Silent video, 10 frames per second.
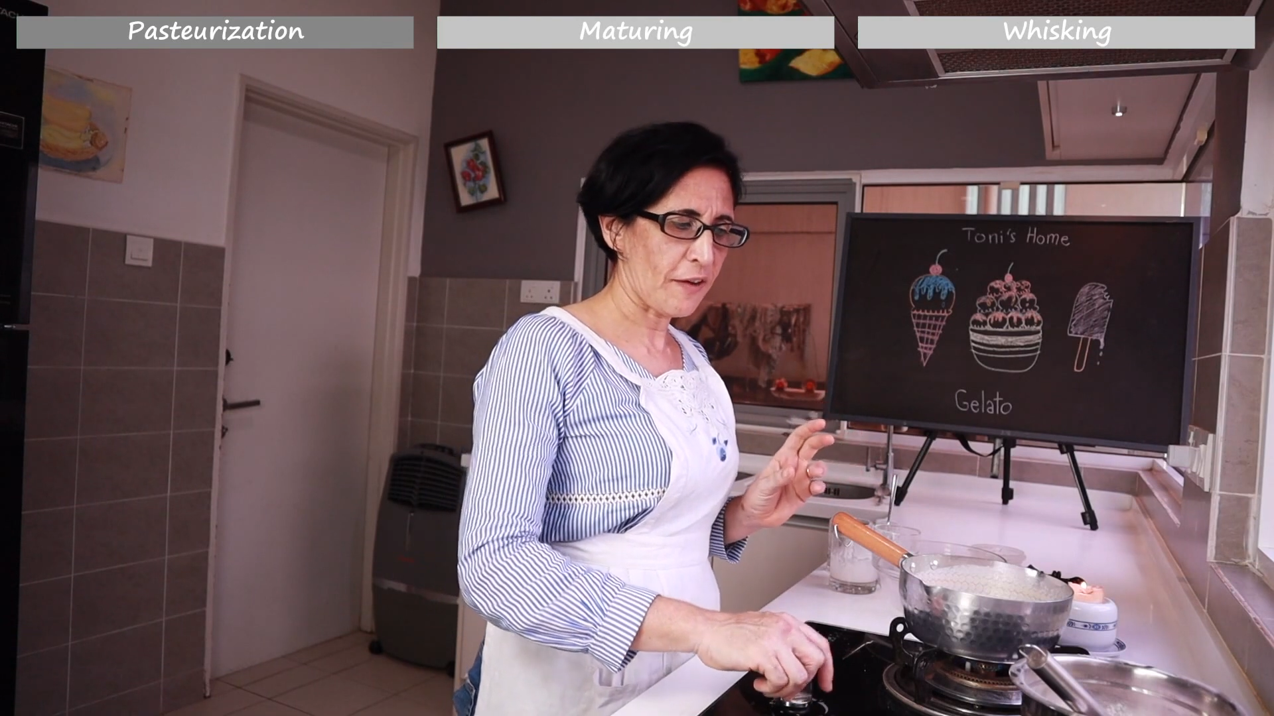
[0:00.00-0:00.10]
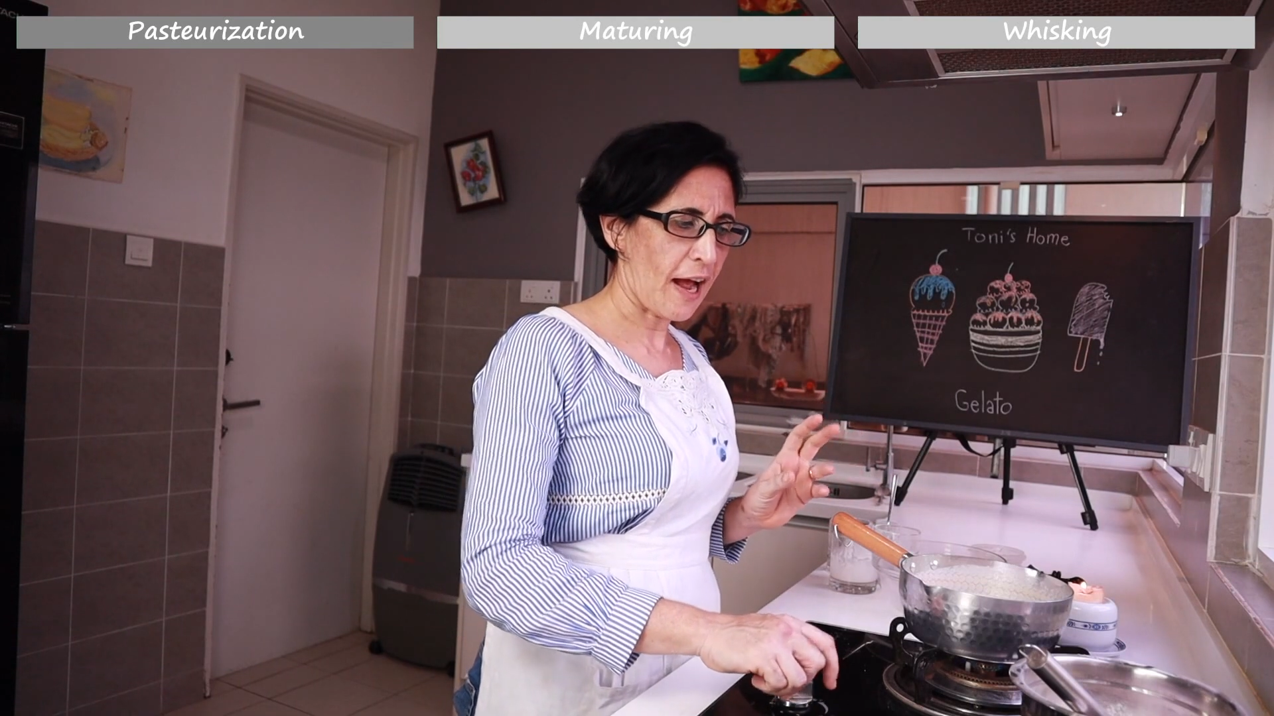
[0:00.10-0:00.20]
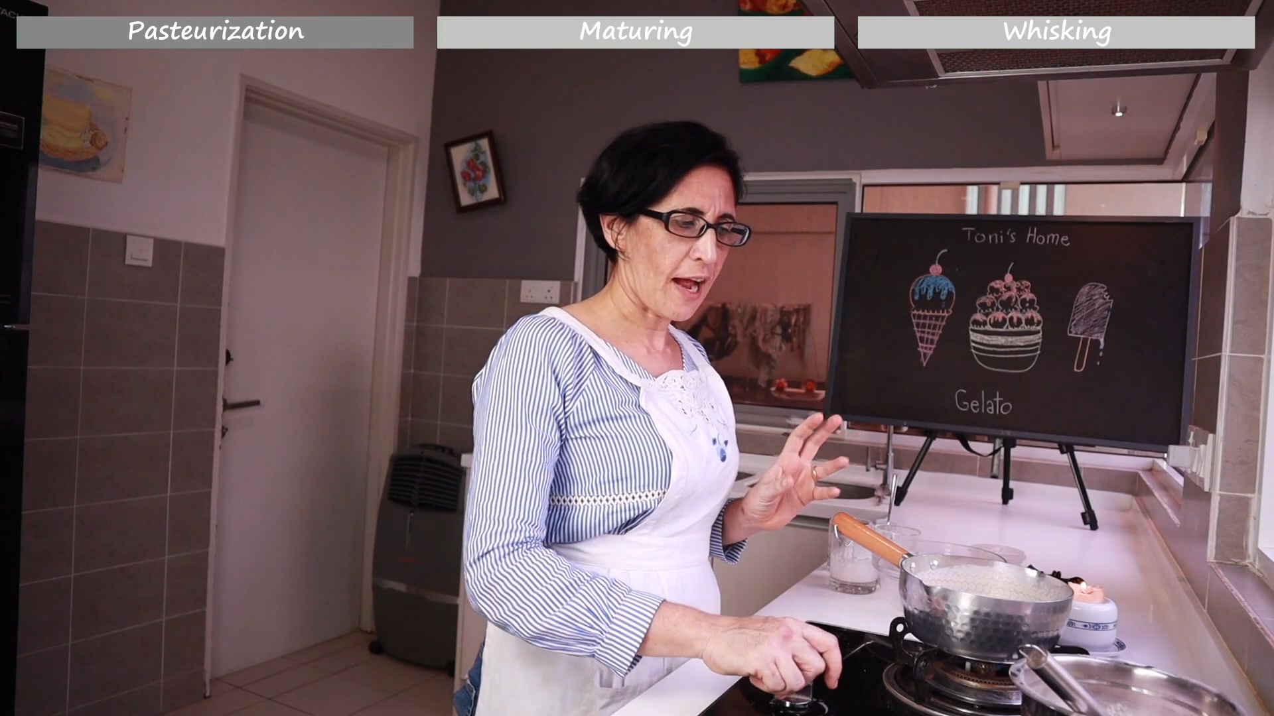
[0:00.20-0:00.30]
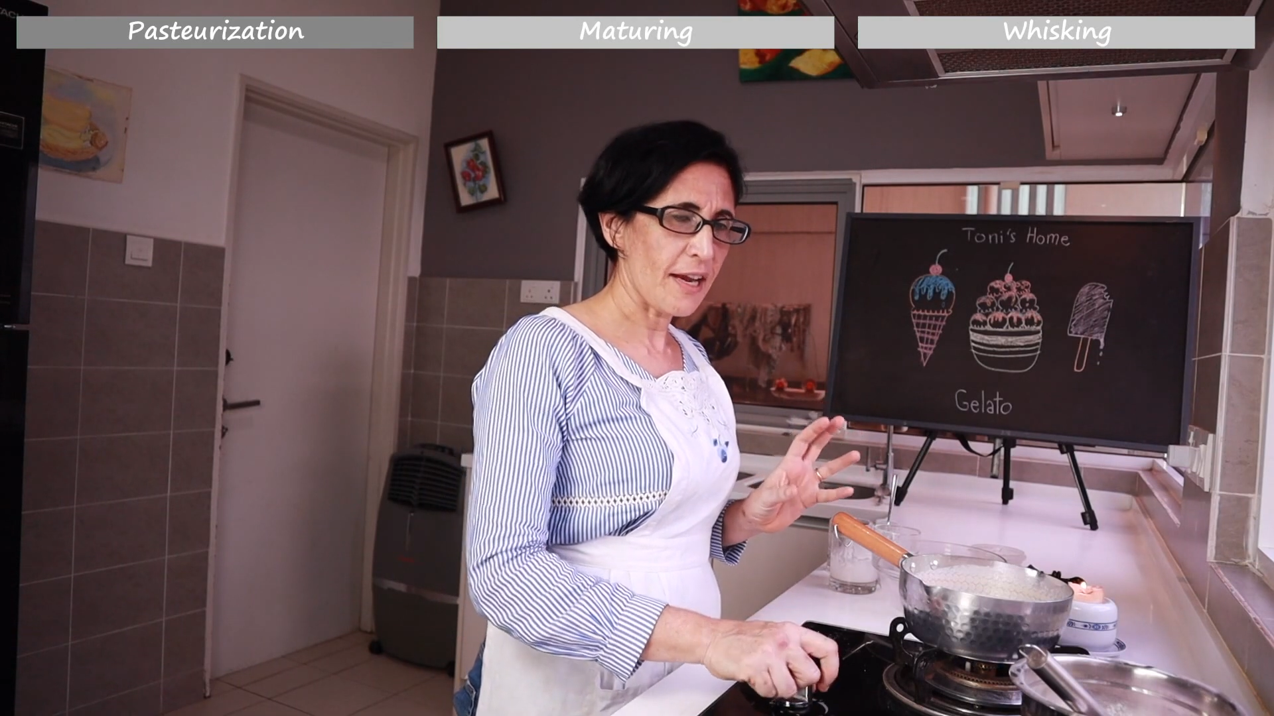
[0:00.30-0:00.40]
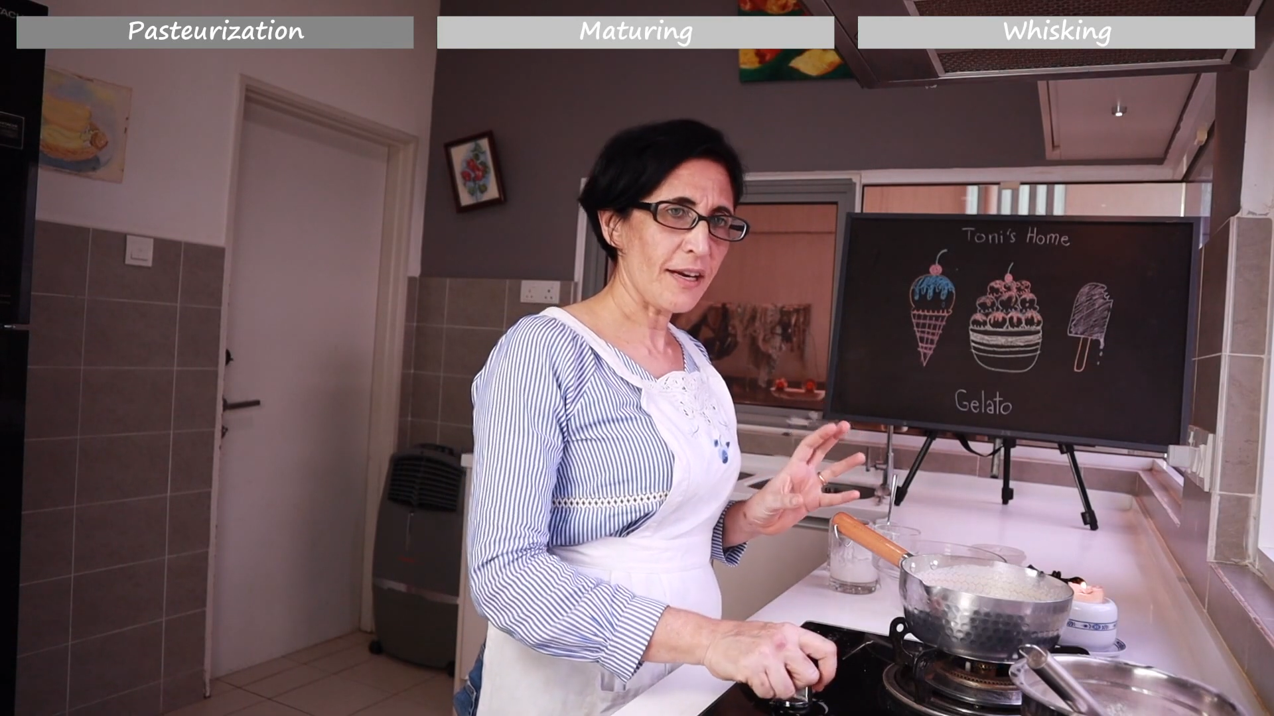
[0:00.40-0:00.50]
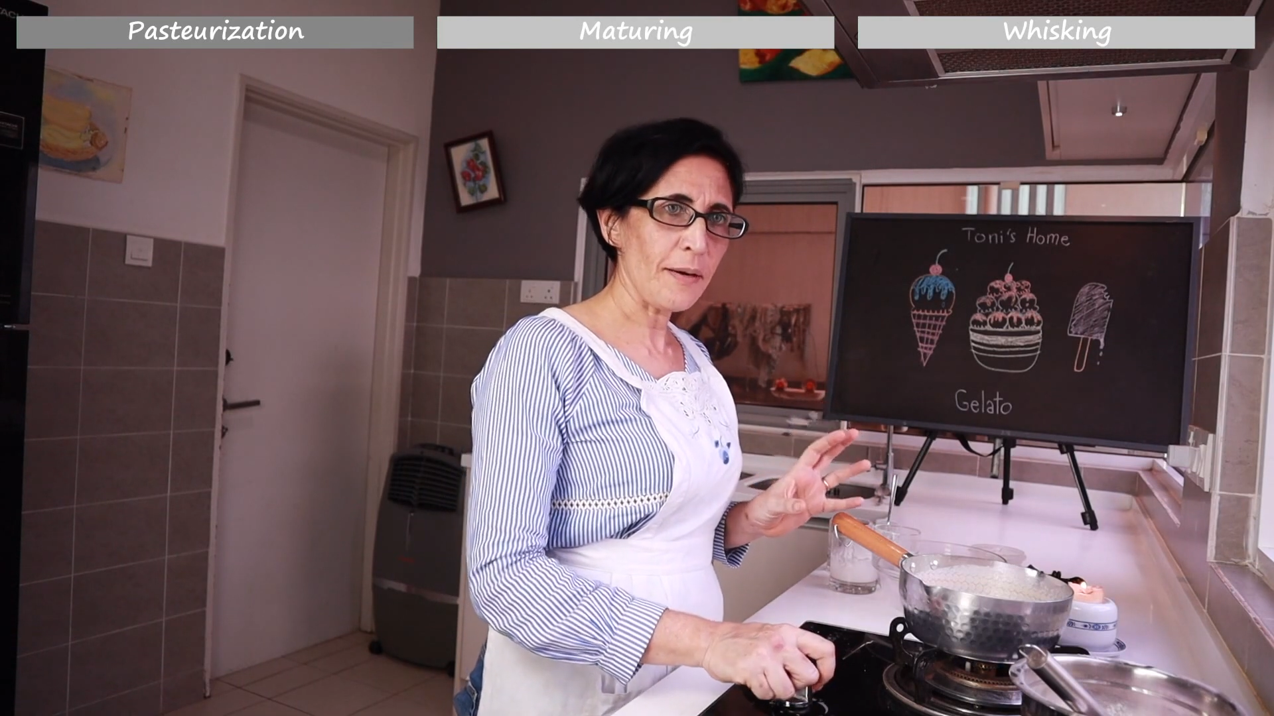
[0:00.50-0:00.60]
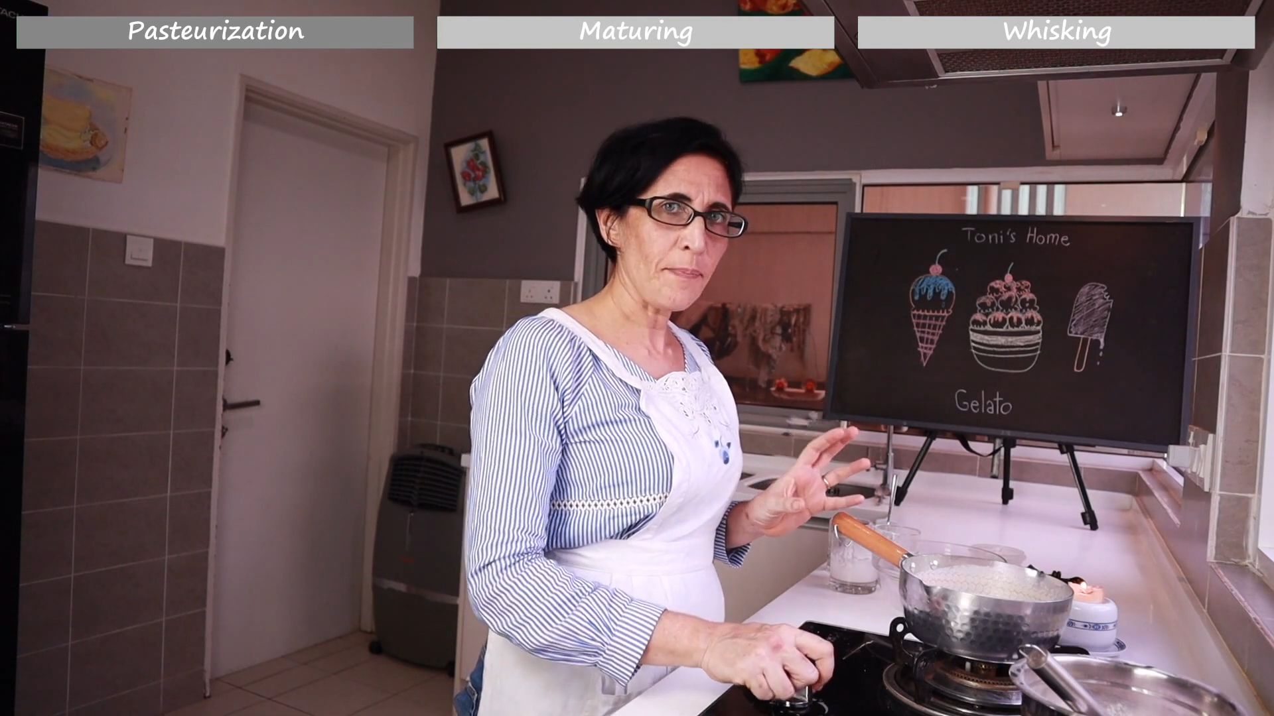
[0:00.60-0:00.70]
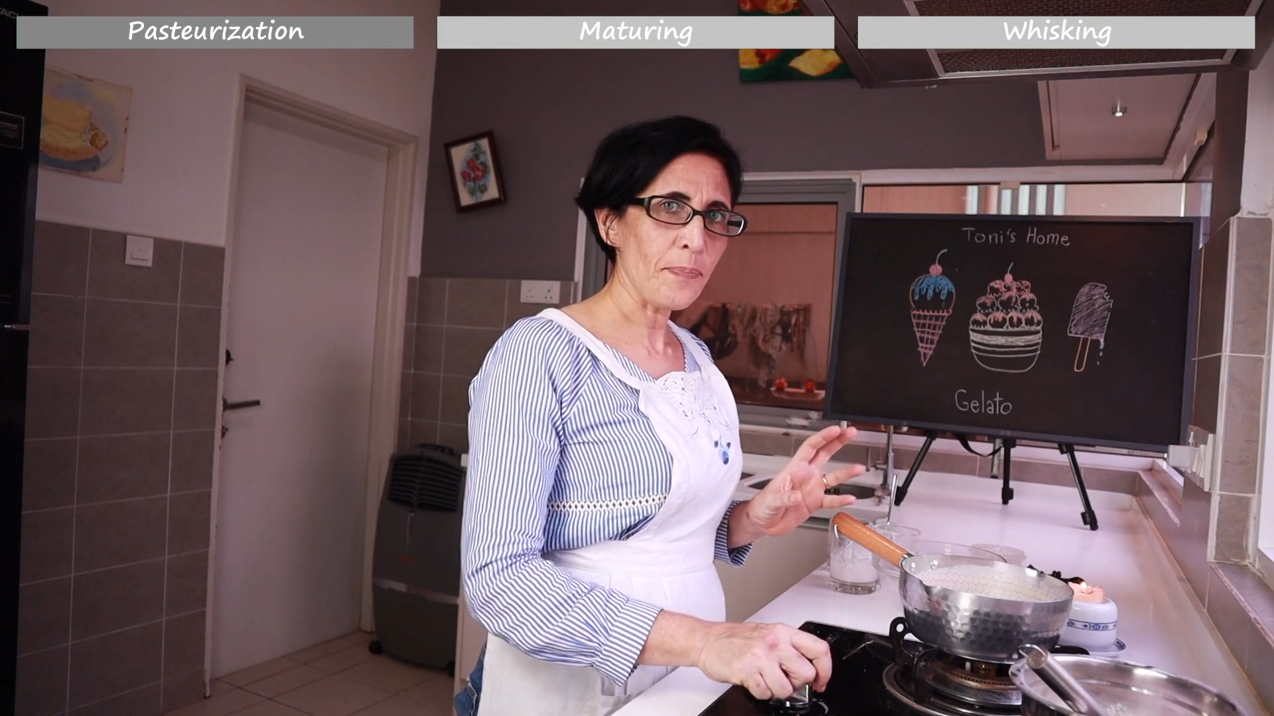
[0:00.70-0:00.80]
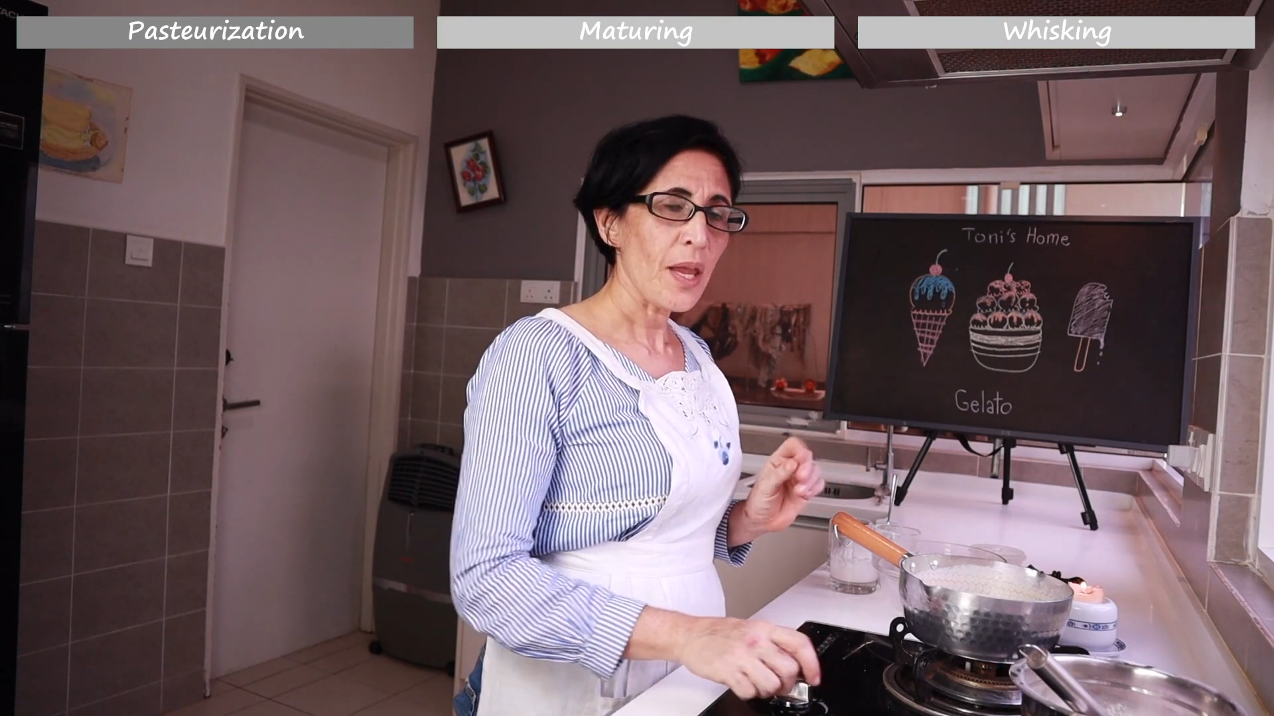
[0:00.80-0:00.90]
fire